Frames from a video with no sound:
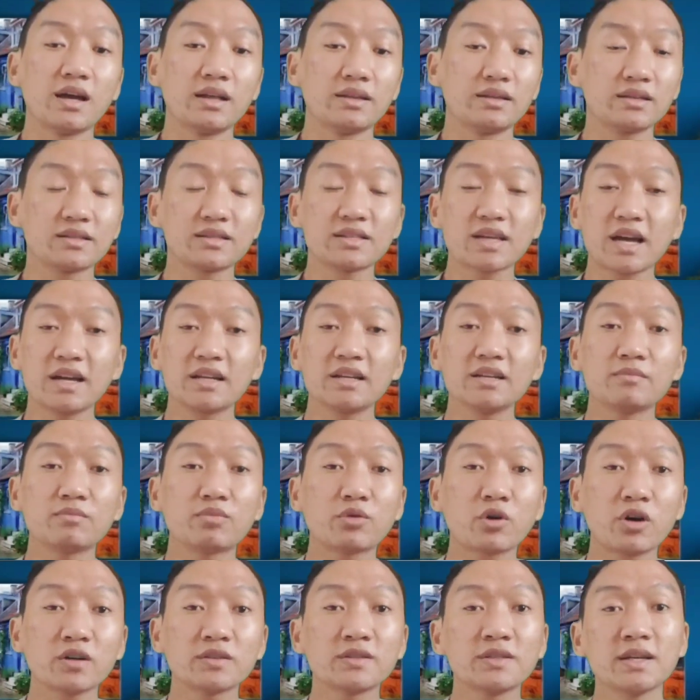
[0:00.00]
The sign-in
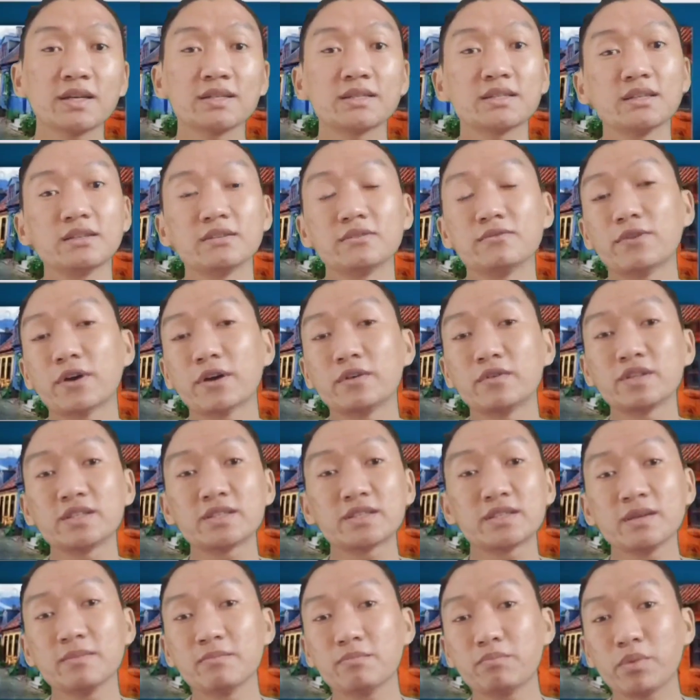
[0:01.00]
process is very
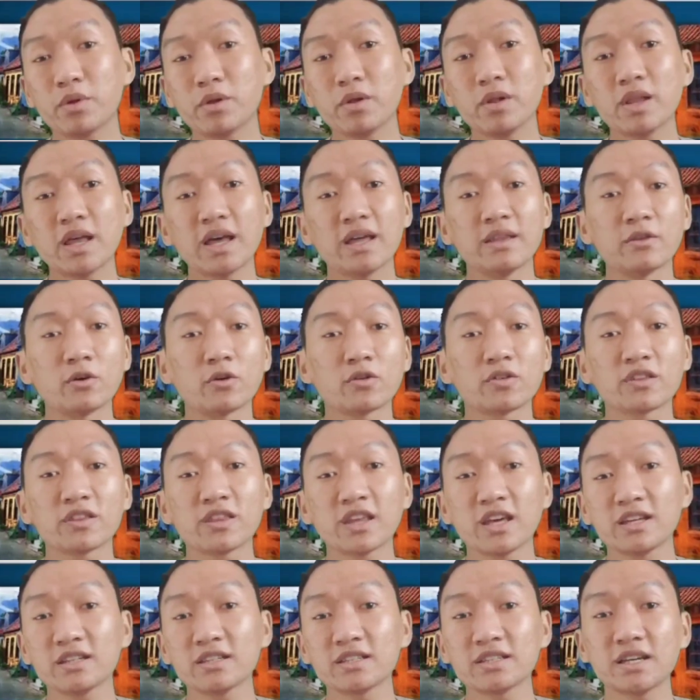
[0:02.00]
simple and
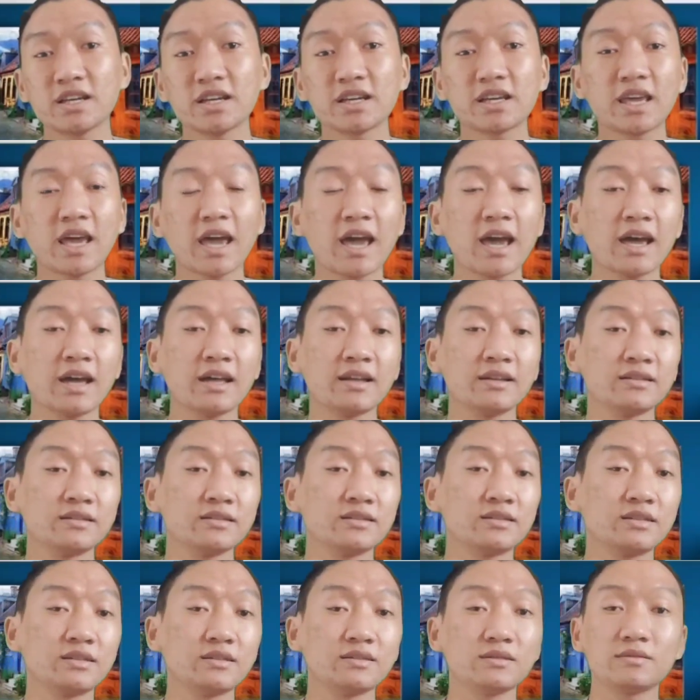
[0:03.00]
authentic, and
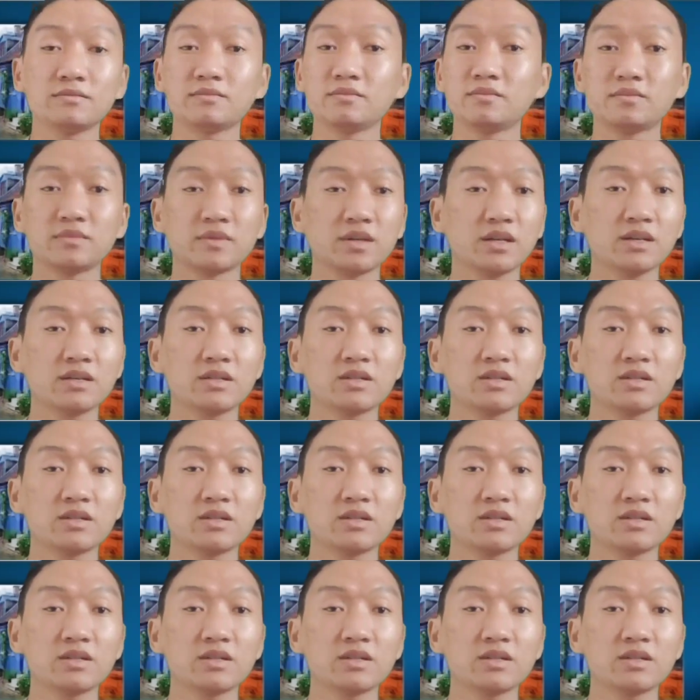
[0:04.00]
it's